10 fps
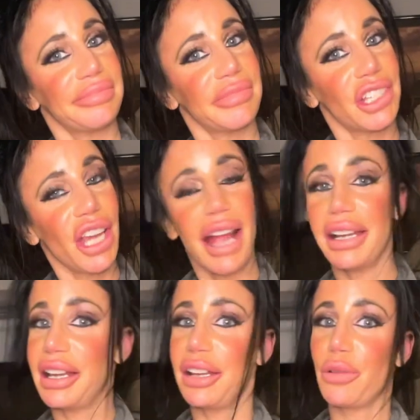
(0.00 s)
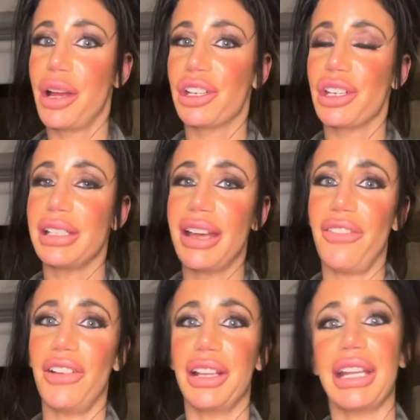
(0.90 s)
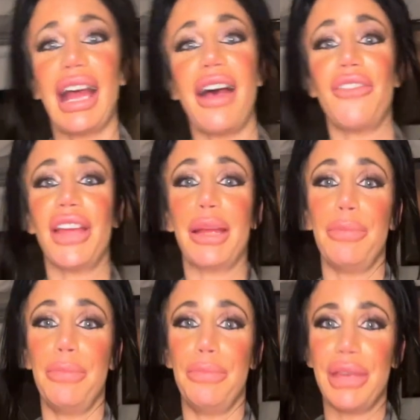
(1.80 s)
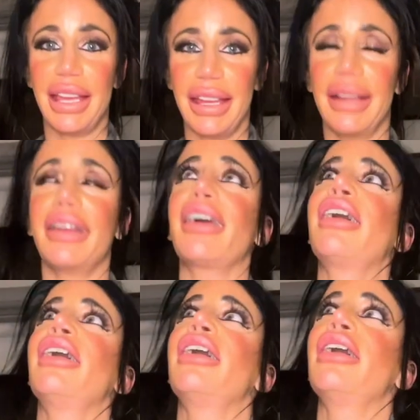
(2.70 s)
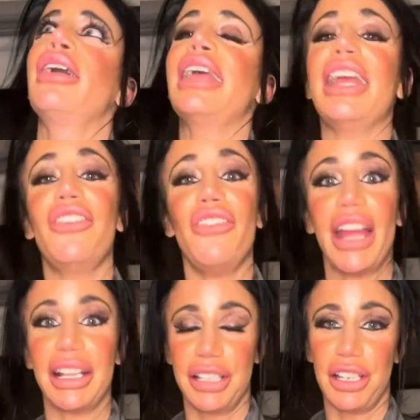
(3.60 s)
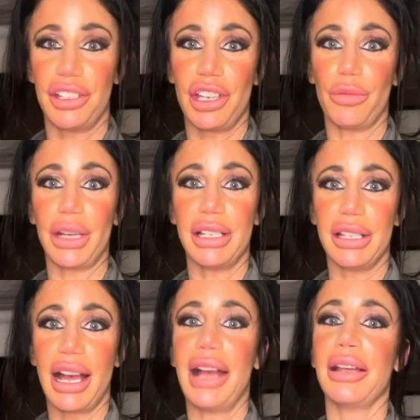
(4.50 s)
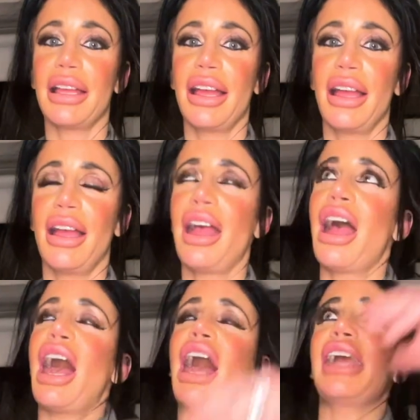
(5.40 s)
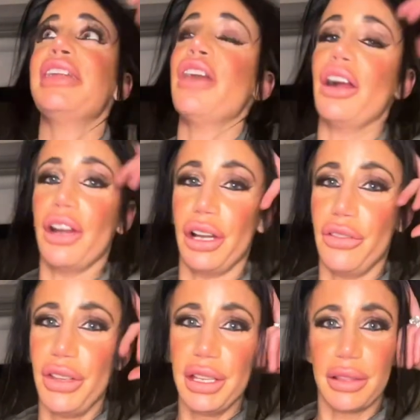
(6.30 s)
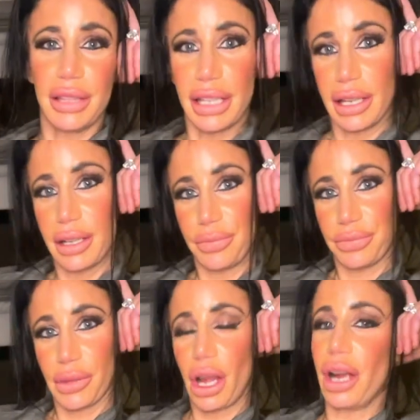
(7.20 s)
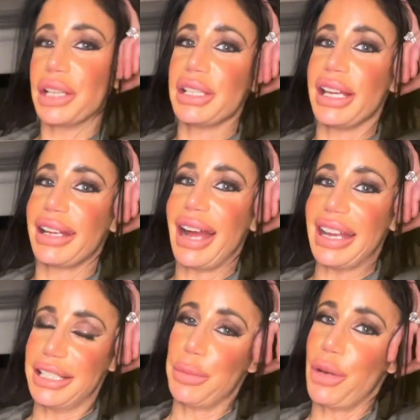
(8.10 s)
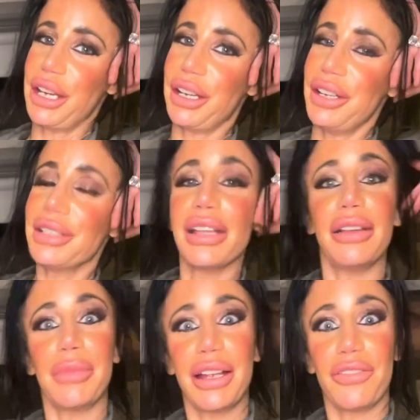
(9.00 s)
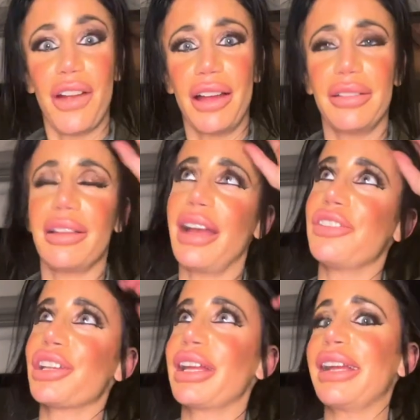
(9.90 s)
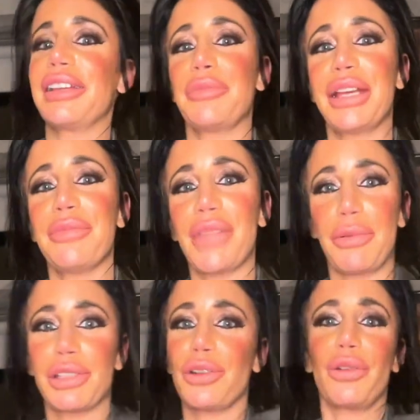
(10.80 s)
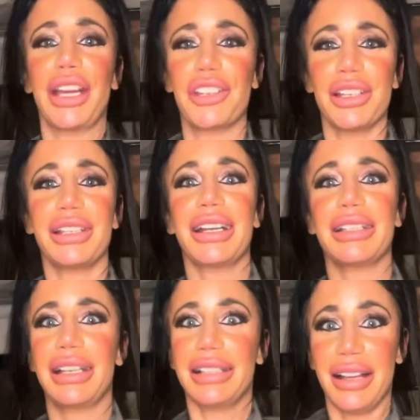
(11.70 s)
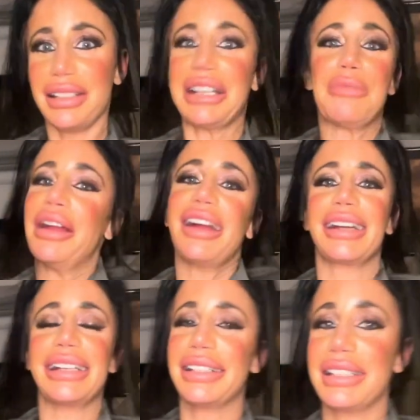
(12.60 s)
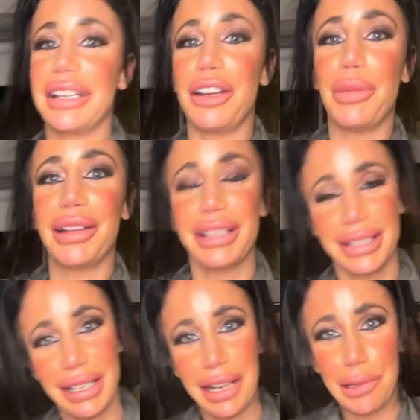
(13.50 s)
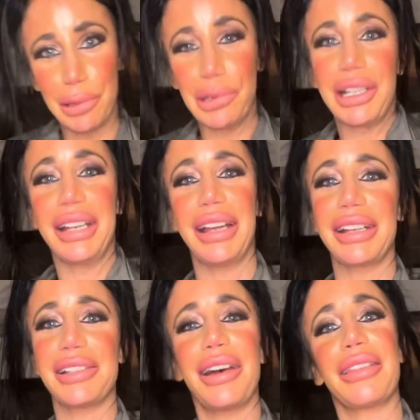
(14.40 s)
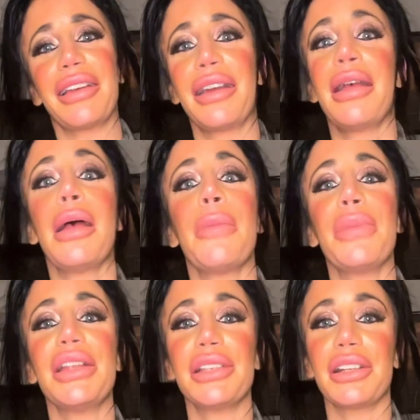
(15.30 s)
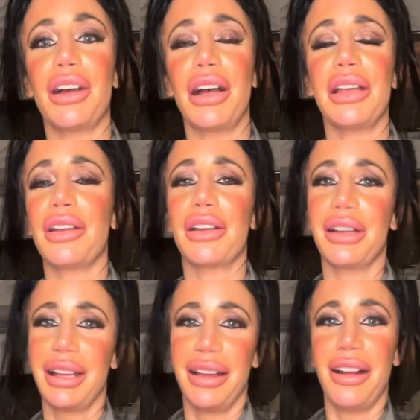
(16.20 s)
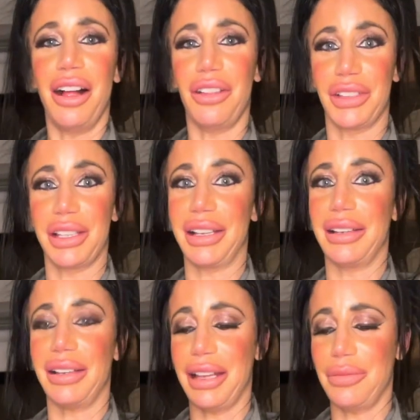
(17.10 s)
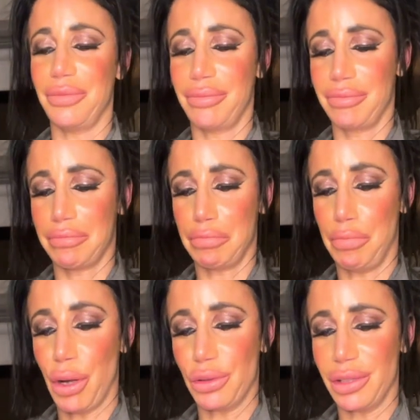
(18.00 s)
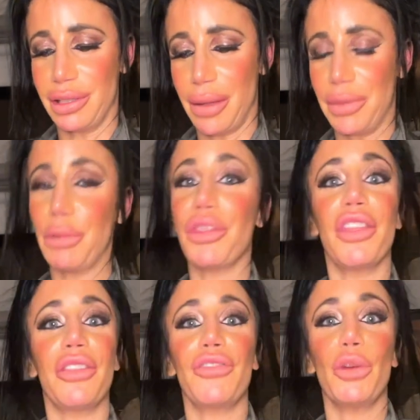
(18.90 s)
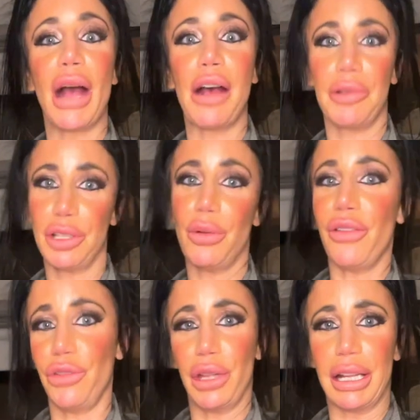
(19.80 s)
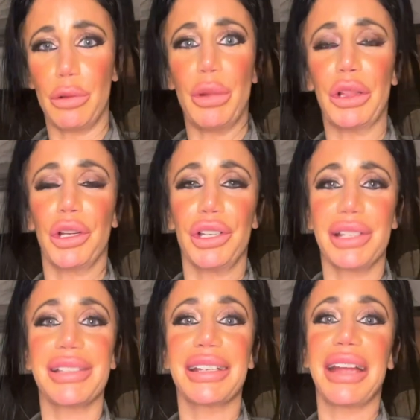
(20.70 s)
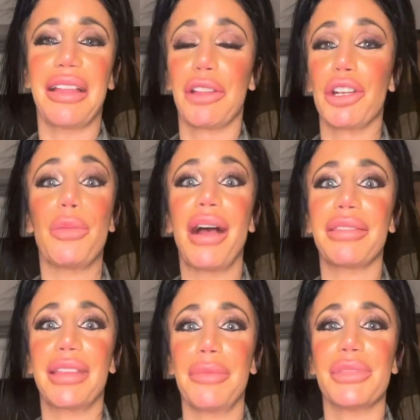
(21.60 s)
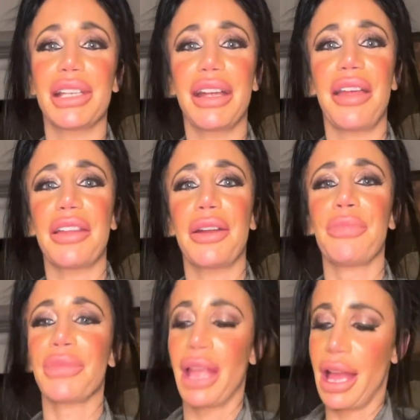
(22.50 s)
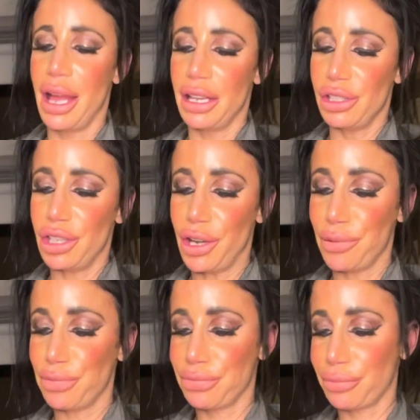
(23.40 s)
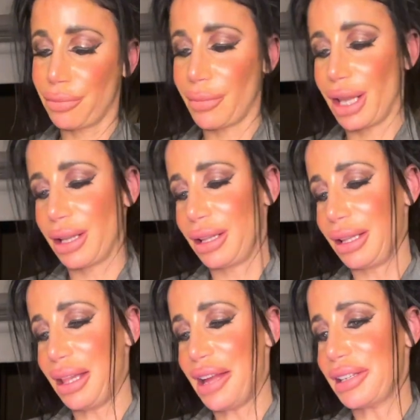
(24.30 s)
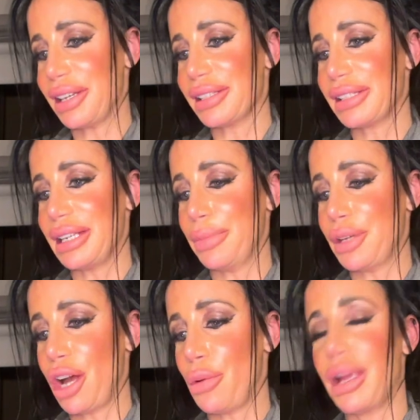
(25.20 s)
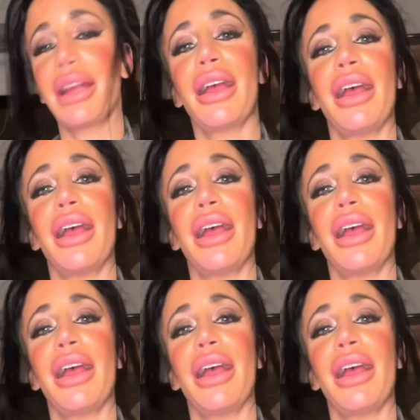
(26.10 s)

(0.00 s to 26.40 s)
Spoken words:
China and Russia definitely have a big advantage and read to that. I had not heard of it, the Arctic icebreakers, and my friend educated me. I was so gracious, and I said, it sounds like America needs to hear about this. And I Googled it, and I saw the Pentagon all of a sudden had posted something within the few hours. So I feel like we learned about them together. So let us keep going.